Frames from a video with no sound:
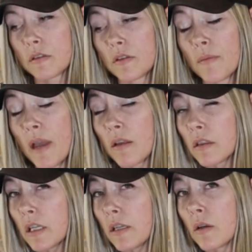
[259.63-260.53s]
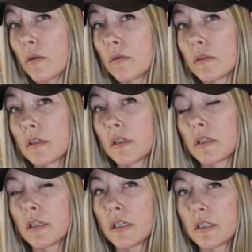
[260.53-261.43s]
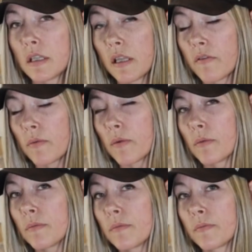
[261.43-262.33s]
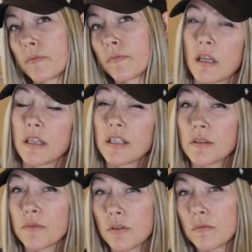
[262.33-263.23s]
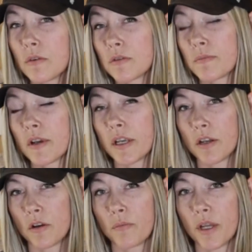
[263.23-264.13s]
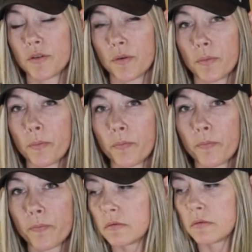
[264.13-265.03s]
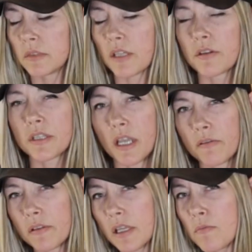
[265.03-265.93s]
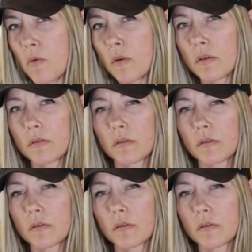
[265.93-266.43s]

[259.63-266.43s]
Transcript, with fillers: So they bound Lino in the living room and they subdued Rosemary in her bedroom. Now, there's definitely more